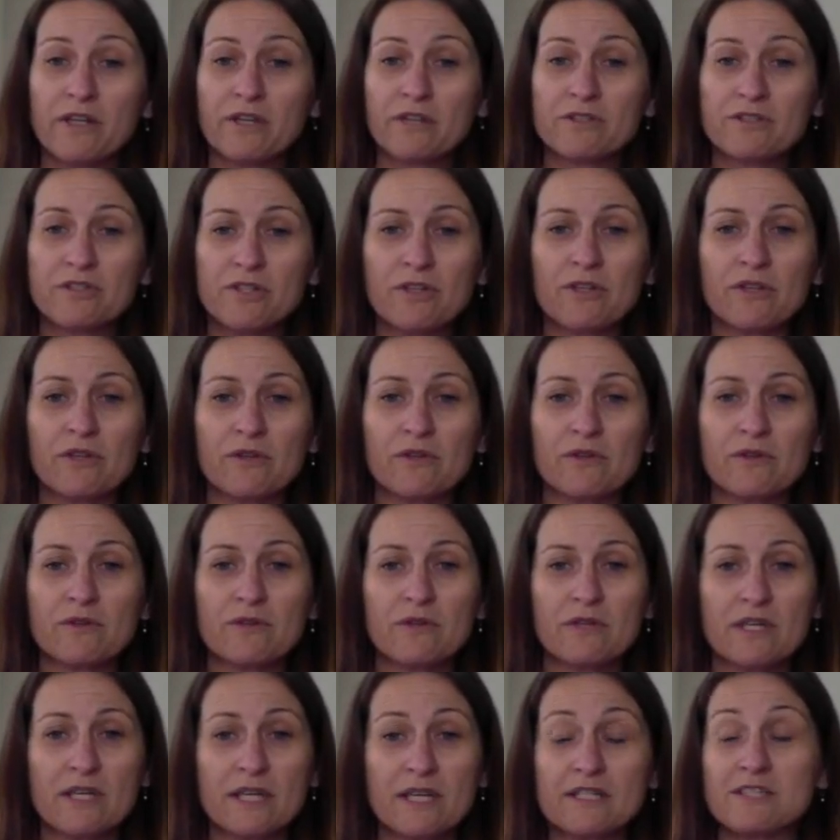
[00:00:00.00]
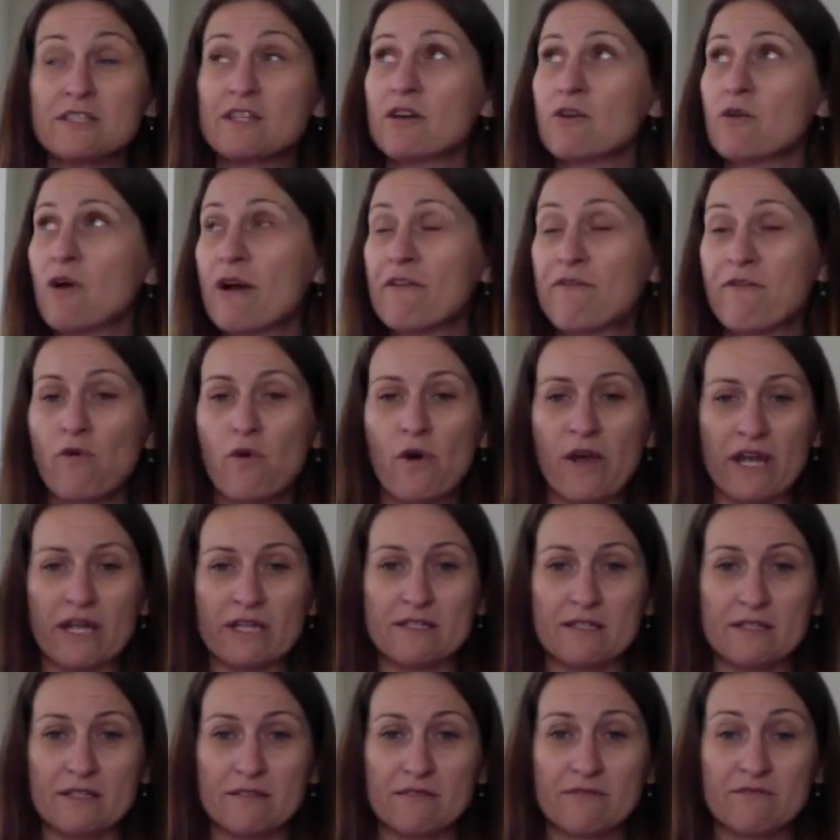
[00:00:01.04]
you do is you avoid,
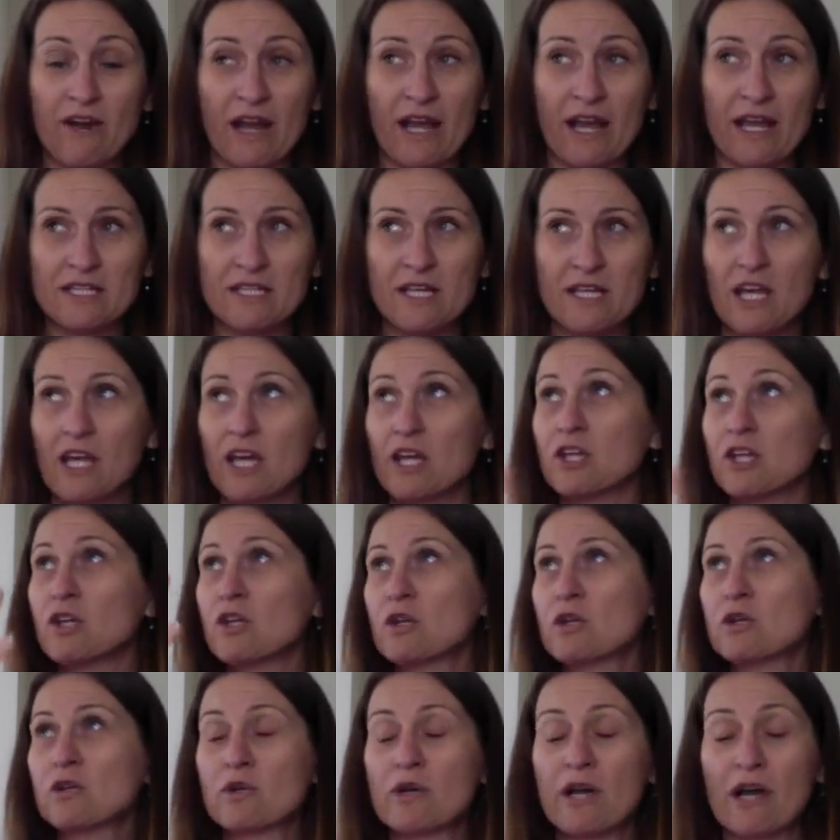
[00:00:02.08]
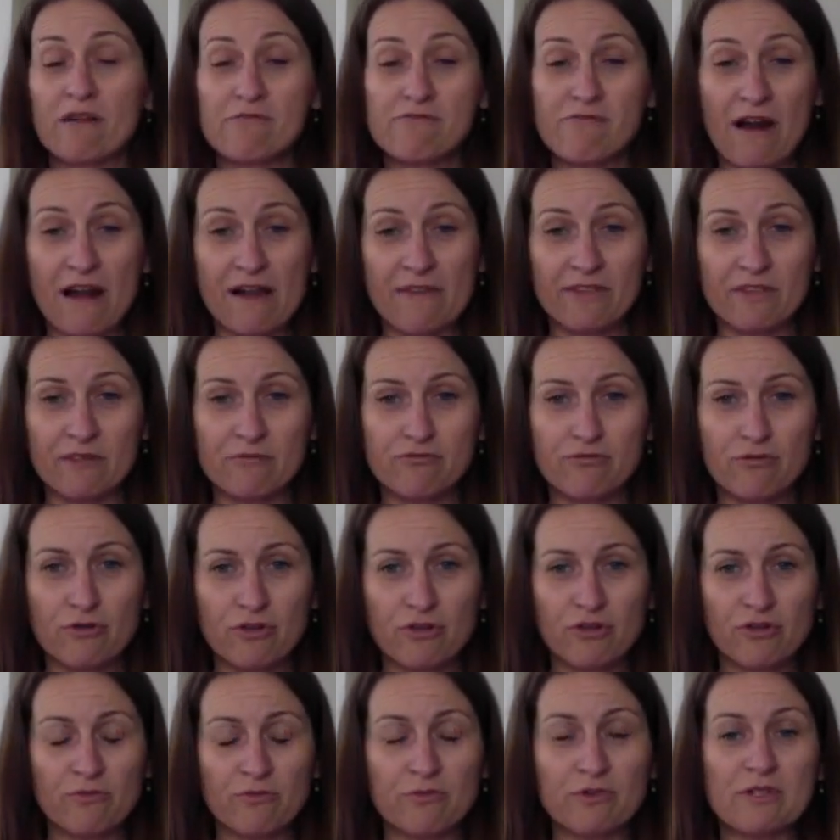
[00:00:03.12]
right? You look around the
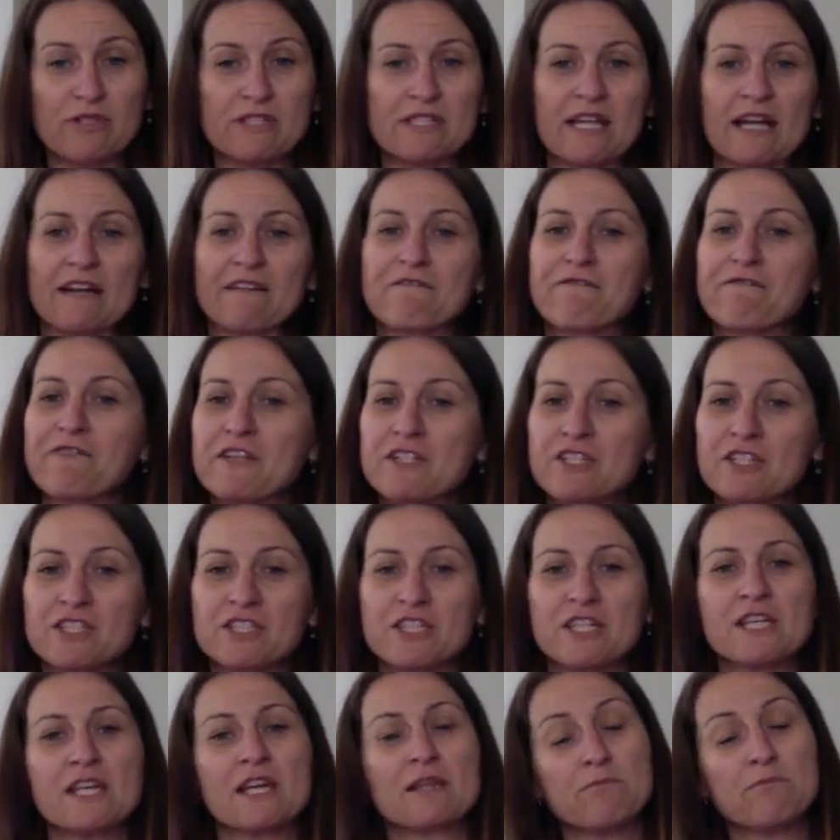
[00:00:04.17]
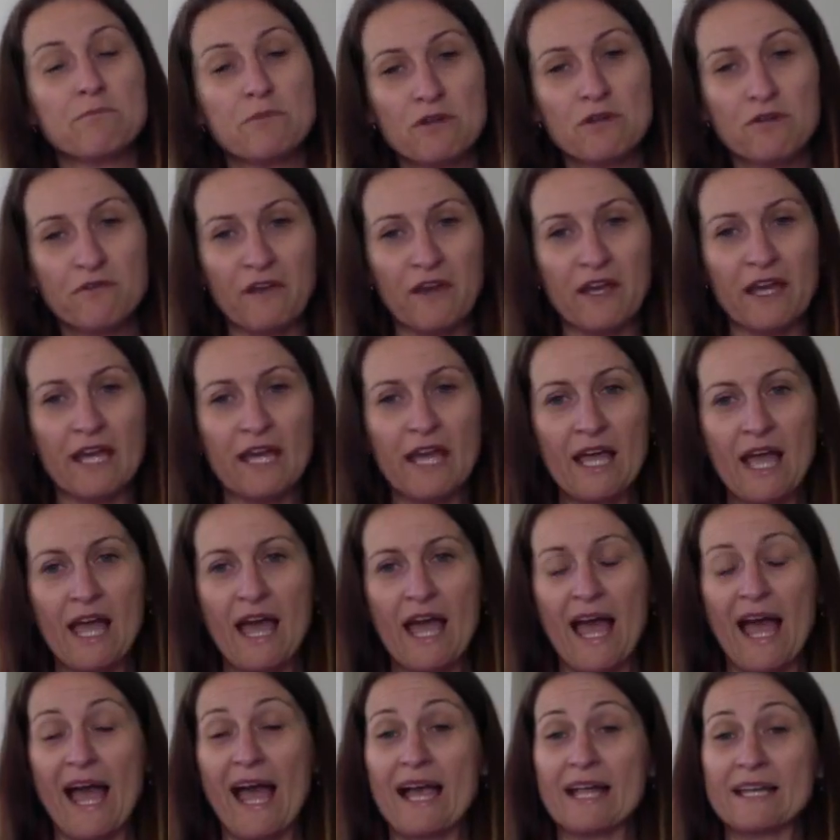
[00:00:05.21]
room, you start fidgeting and moving
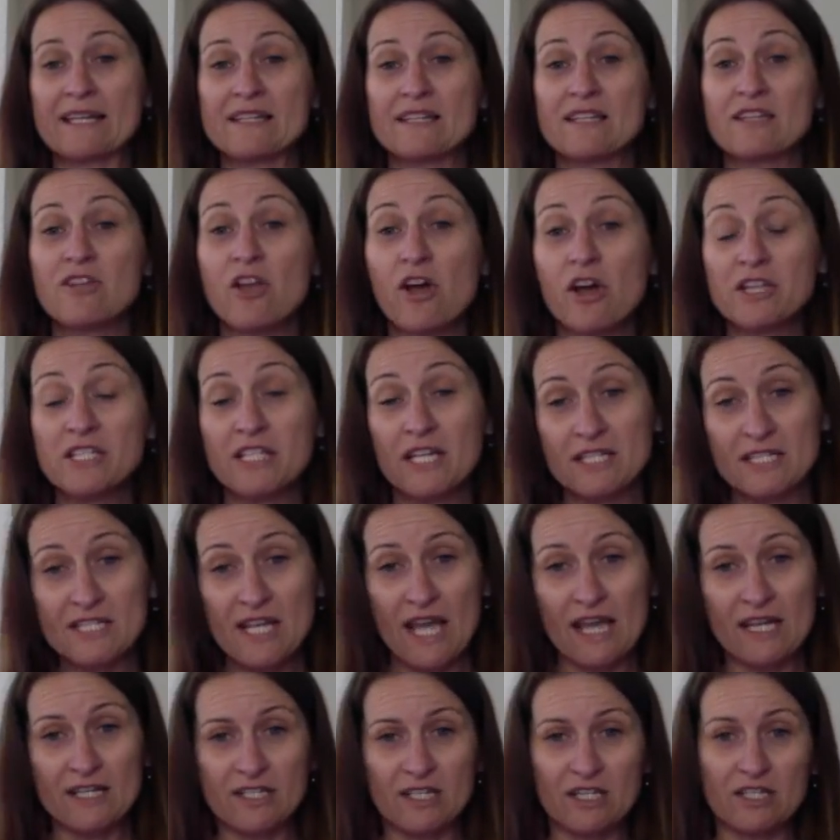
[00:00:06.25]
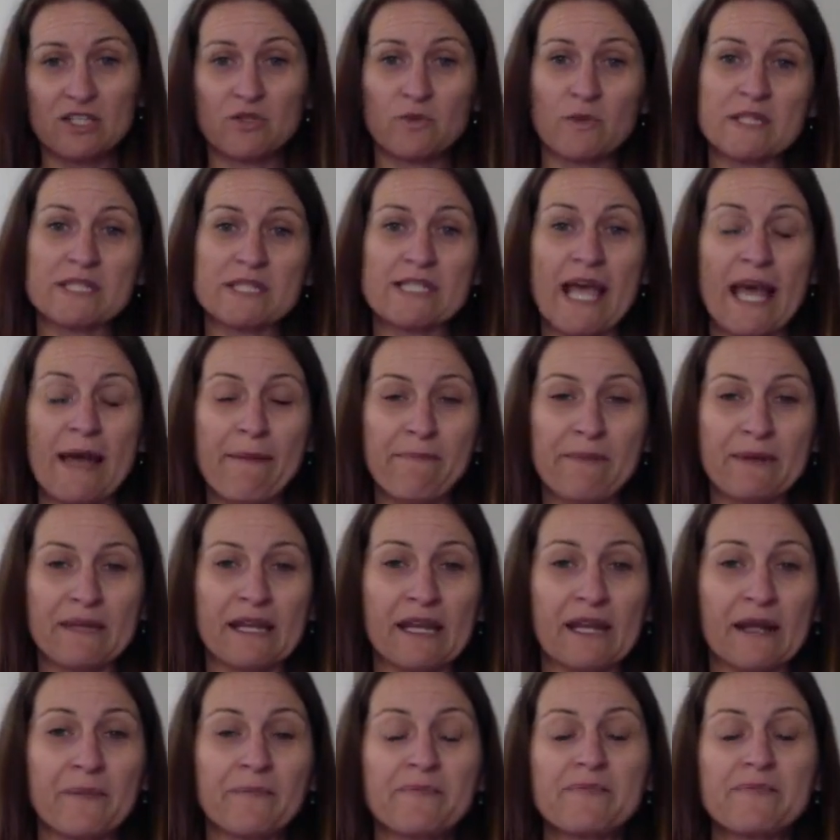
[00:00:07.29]
and not attending to what's happening.